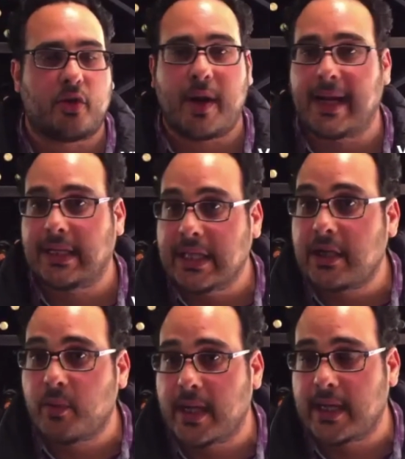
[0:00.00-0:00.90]
a
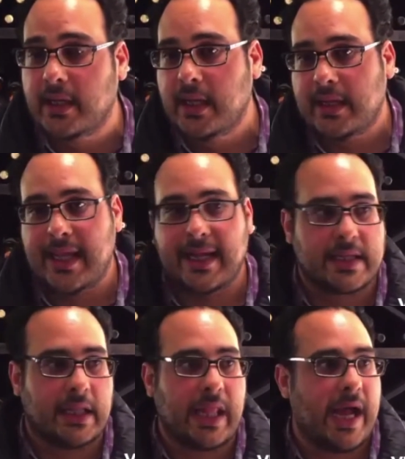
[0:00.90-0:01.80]
liquid that is a
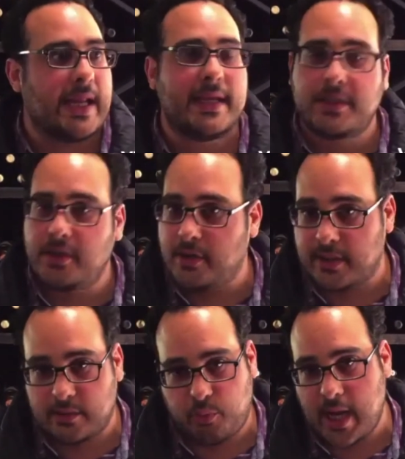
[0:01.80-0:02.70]
lot easier to
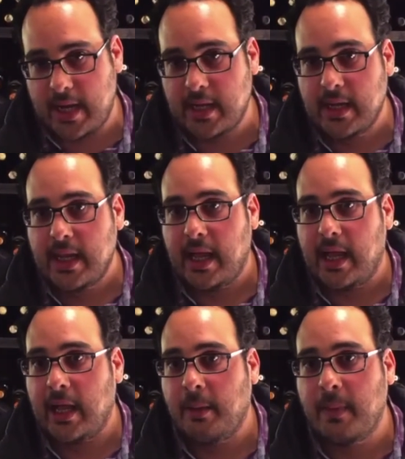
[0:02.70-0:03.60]
spread
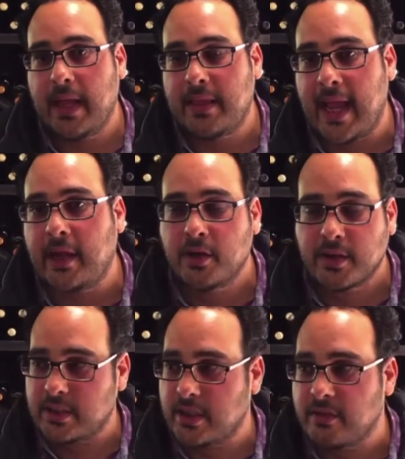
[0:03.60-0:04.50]
um, that goes
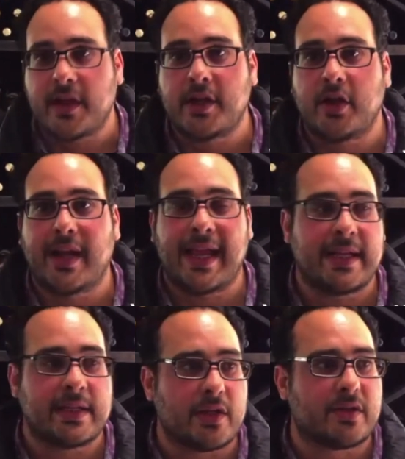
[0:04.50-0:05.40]
into the vineyard and is
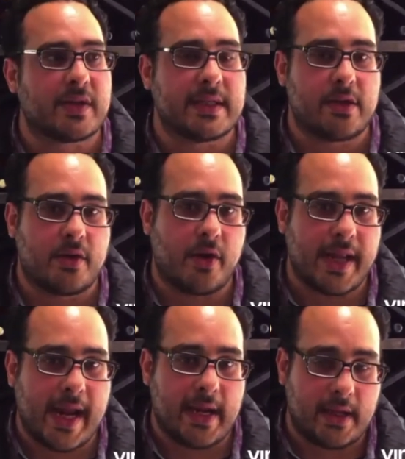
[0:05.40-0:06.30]
also considered
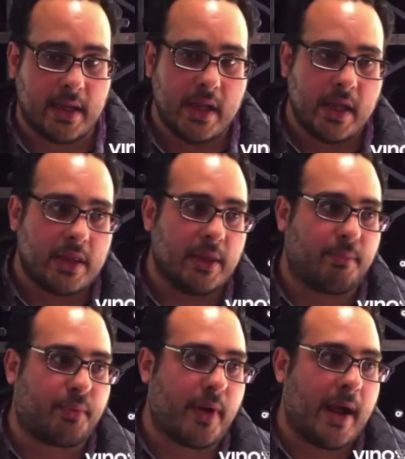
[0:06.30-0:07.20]
organic. The
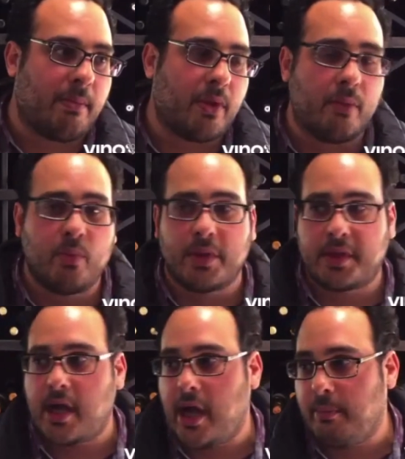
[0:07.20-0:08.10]
problem with
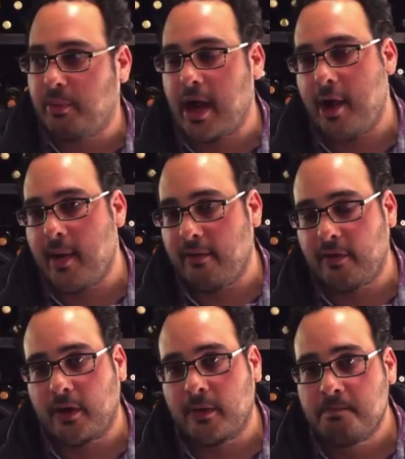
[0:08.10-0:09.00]
copper,
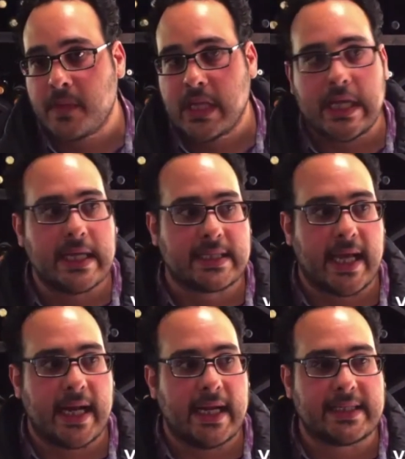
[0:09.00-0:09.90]
however, is
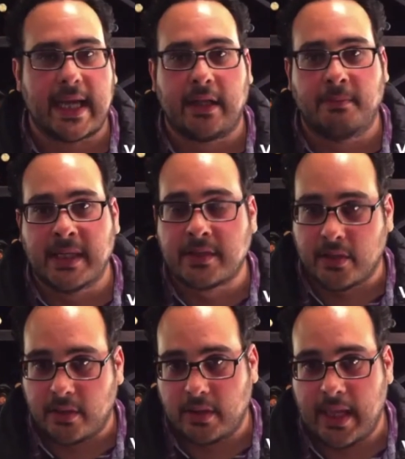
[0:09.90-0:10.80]
that it's
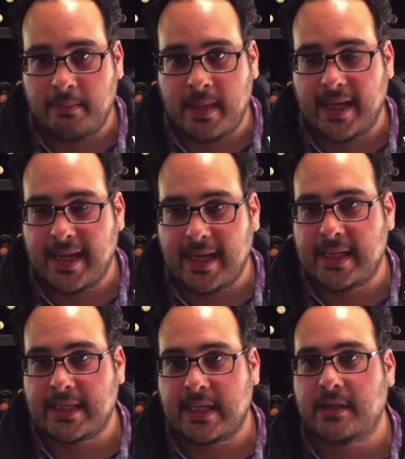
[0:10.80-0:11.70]
elemental, and meaning it
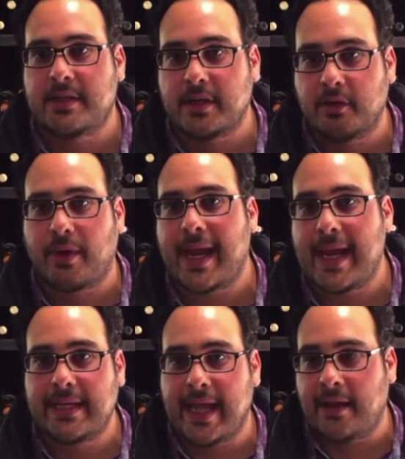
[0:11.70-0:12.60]
doesn't degrade
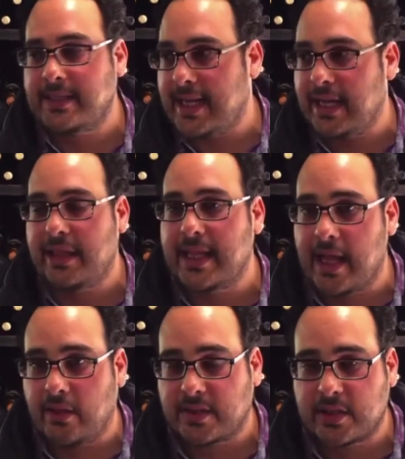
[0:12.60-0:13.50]
down to anything
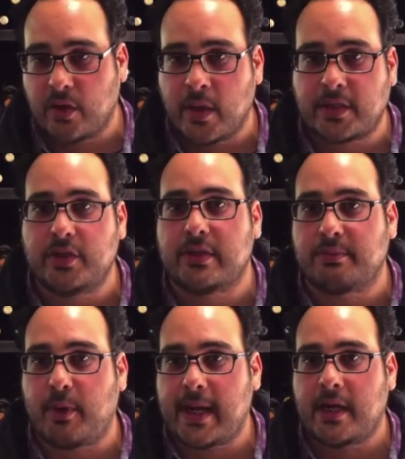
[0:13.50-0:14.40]
else. So once you
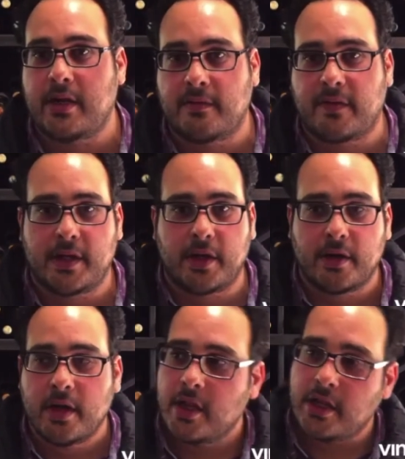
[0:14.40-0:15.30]
spray it in your vineyard,
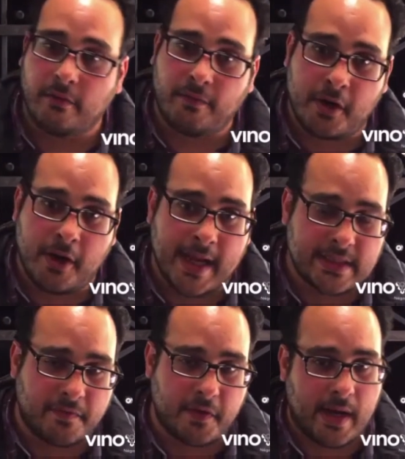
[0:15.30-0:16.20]
your vineyard has to
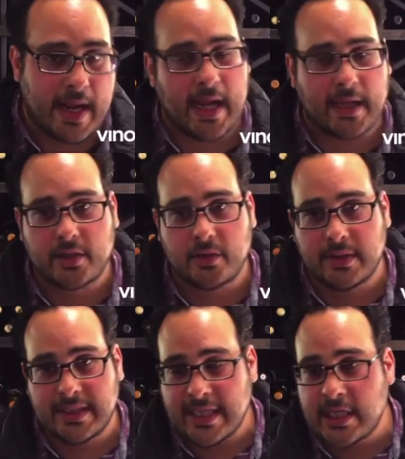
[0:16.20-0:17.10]
figure out how to
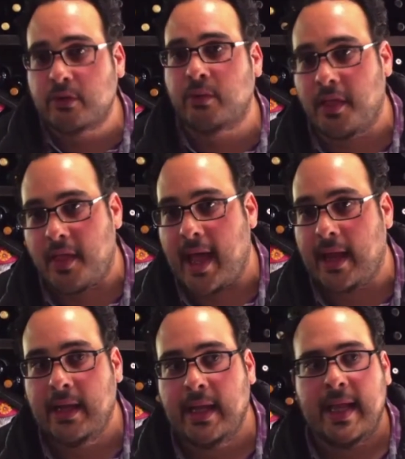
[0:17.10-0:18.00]
deal with that.
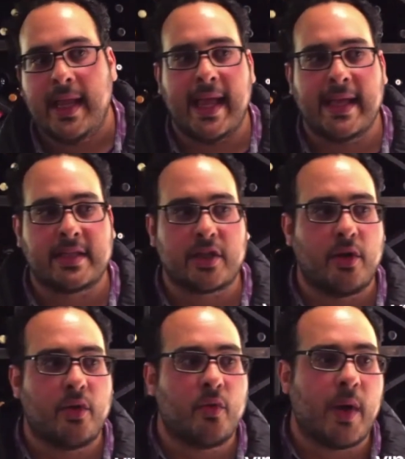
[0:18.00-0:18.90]
And so
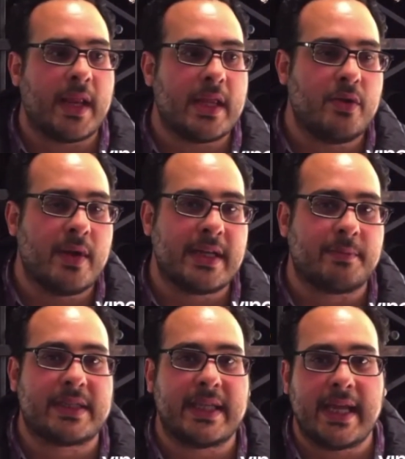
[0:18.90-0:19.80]
what you end up
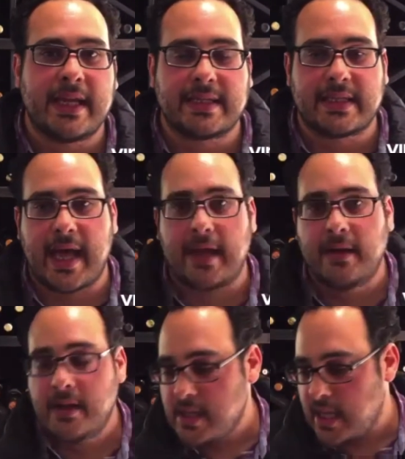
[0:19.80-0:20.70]
seeing is that
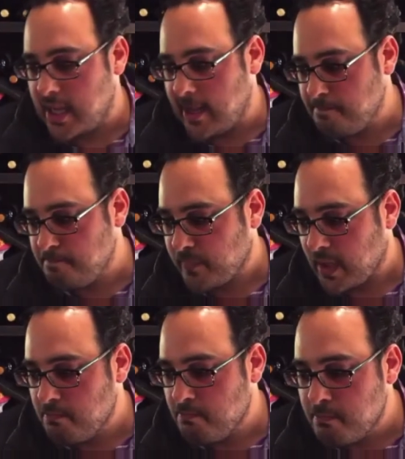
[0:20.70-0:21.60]
um,
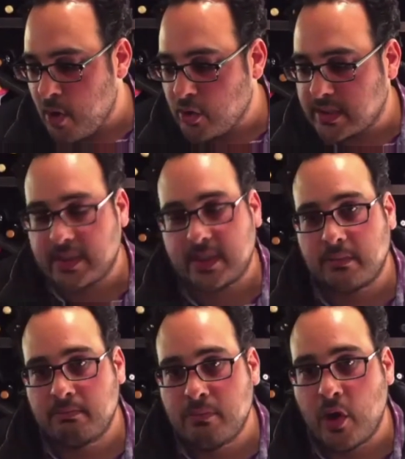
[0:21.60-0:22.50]
most,
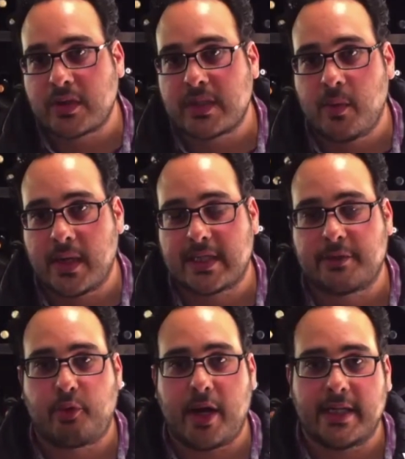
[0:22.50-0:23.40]
mostly what is
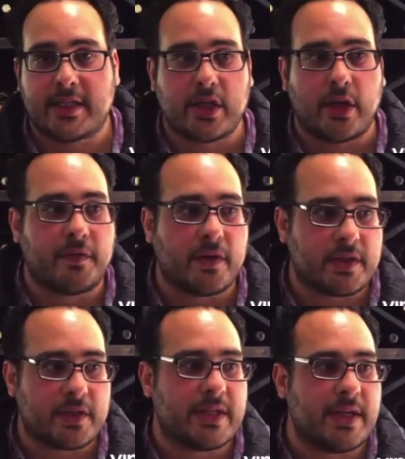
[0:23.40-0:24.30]
sprayed is sulfur.
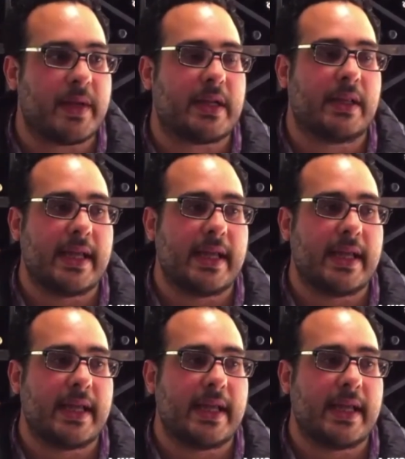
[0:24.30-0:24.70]
So typically